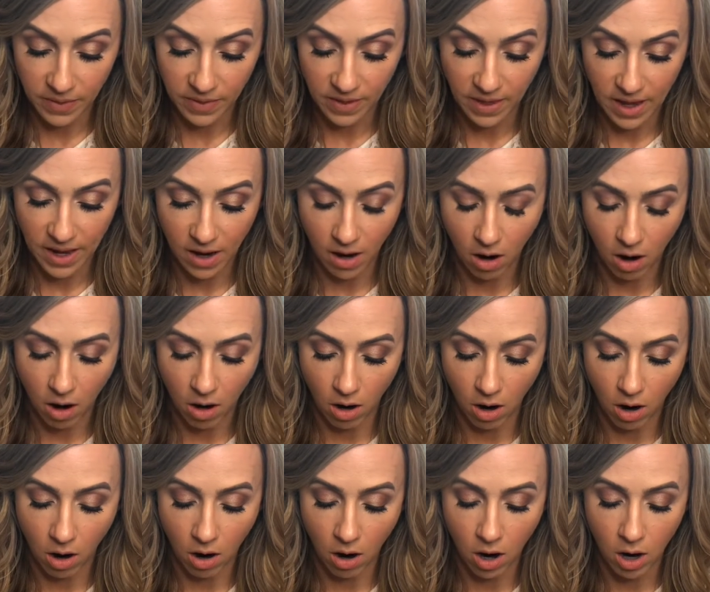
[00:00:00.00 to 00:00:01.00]
They
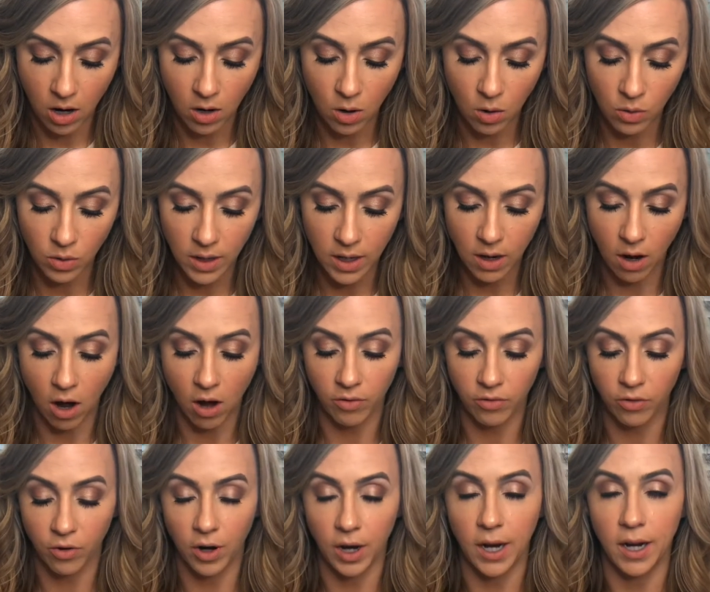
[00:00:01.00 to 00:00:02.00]
are only
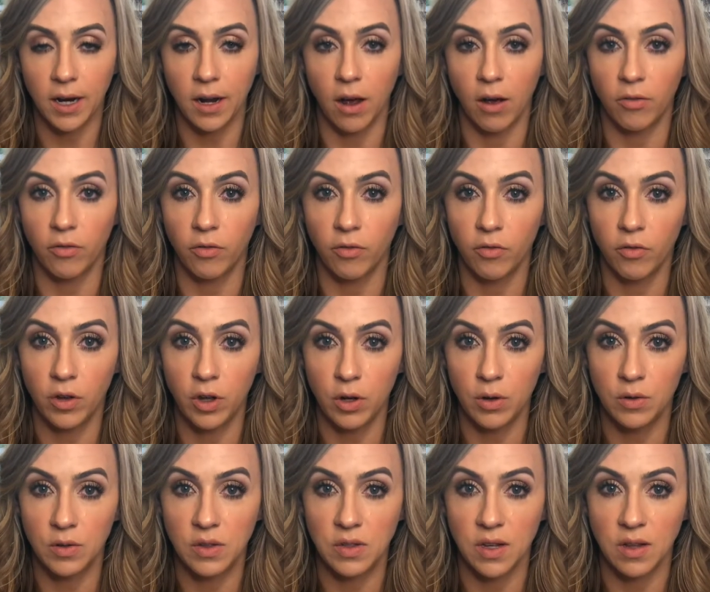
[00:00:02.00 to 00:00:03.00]
offering a
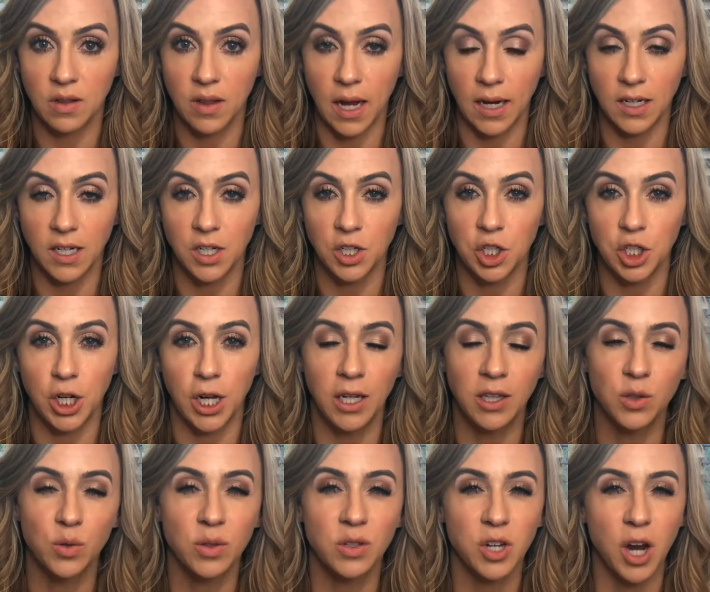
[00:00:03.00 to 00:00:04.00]
few selected
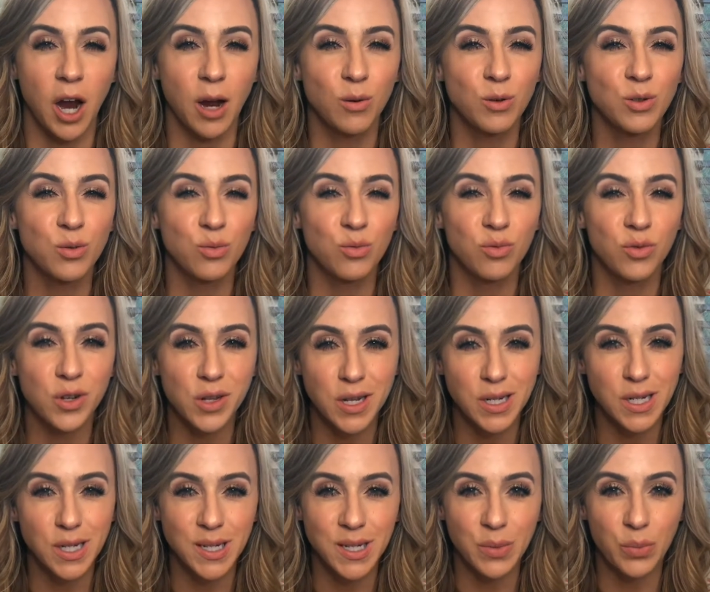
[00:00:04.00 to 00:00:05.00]
shades, which I was really
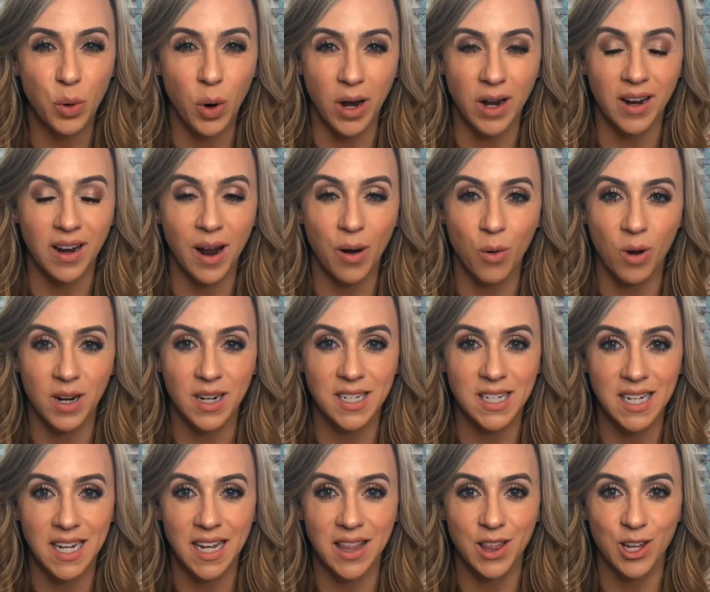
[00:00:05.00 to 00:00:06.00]
disappointed. I wanted
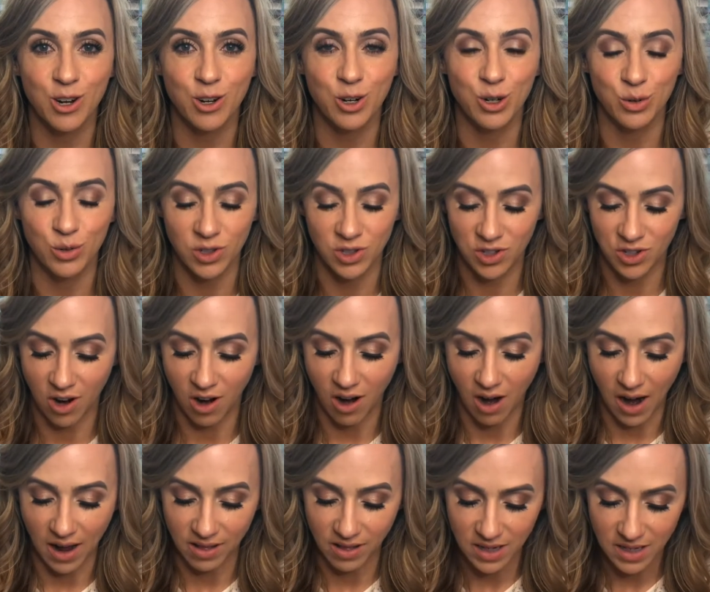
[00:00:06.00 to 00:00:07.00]
to get their new Star
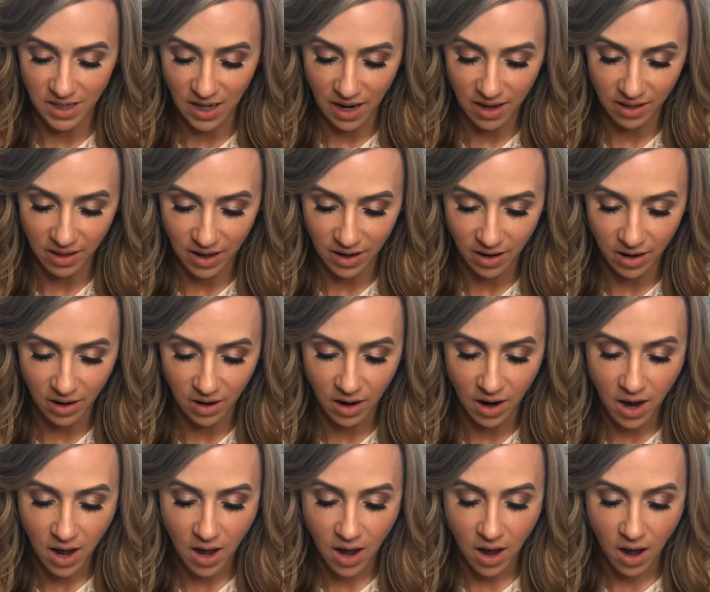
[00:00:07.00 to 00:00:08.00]
Island highlighter.
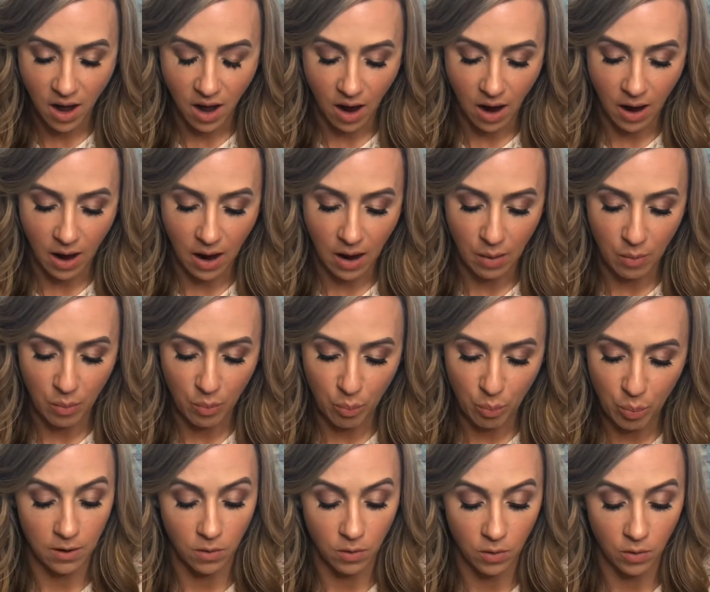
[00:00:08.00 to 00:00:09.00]

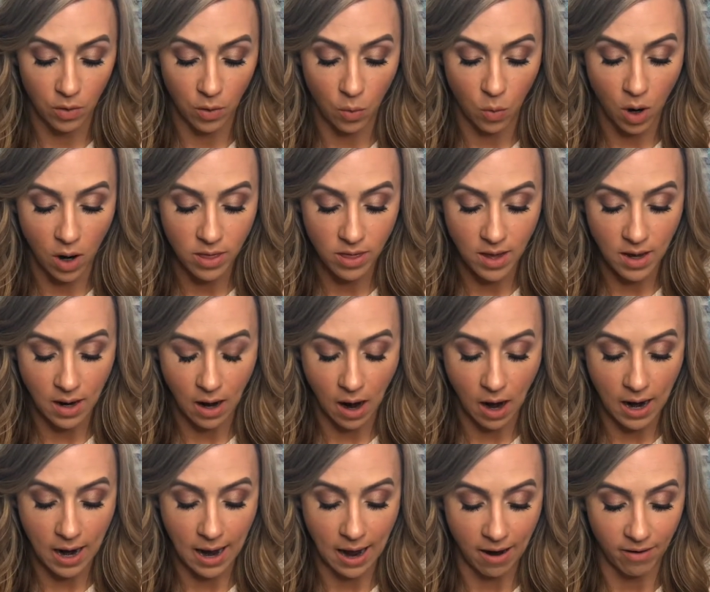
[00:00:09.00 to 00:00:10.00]
And the one that
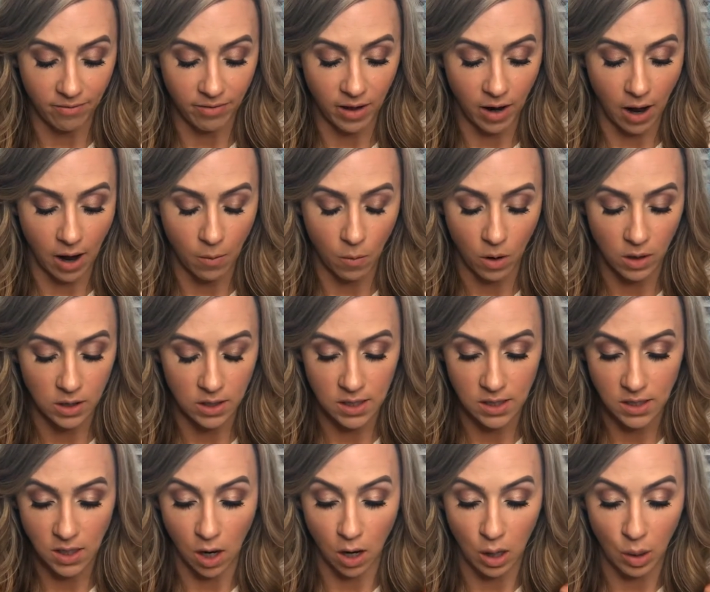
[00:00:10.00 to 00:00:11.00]
I have that I wanted to
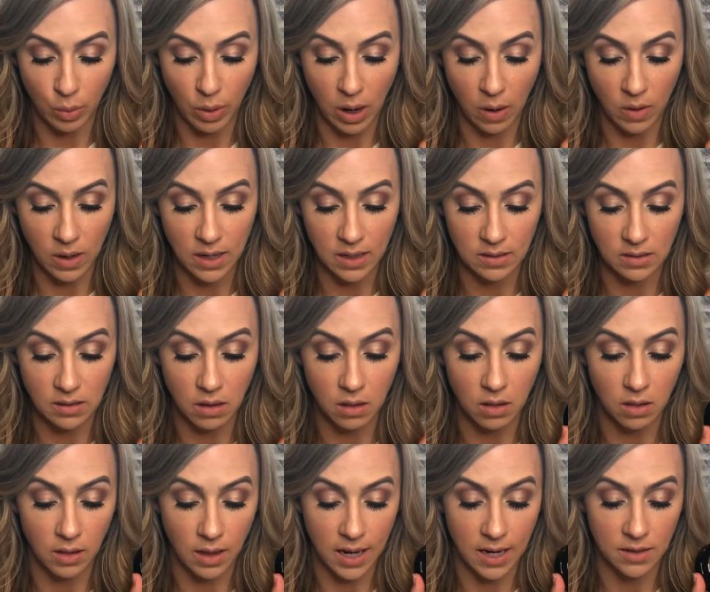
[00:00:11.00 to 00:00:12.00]
talk about is
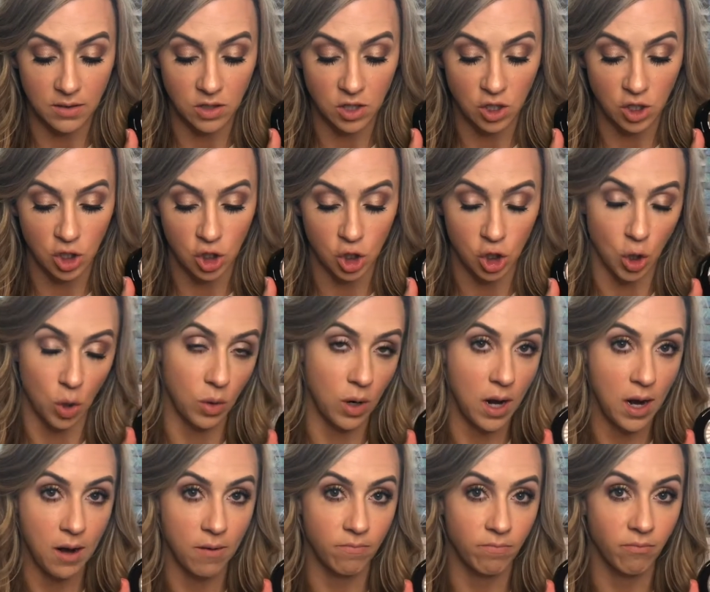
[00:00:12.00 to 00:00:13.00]
Glazed
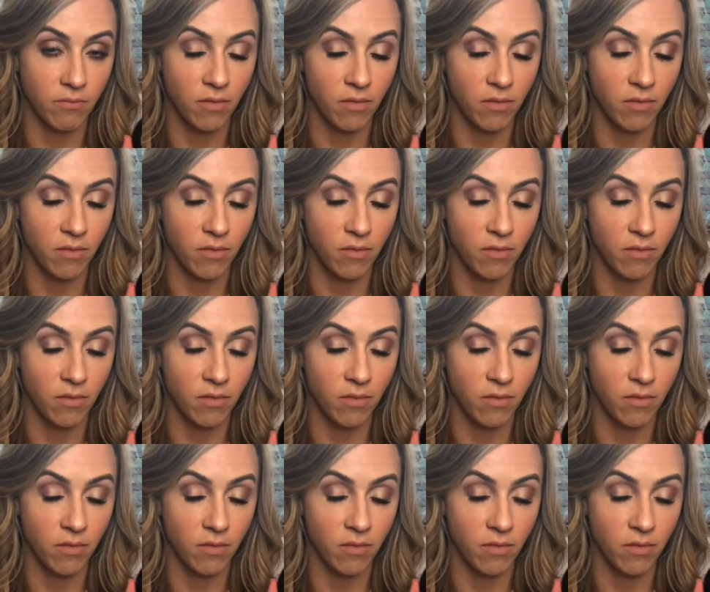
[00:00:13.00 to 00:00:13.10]
Donut.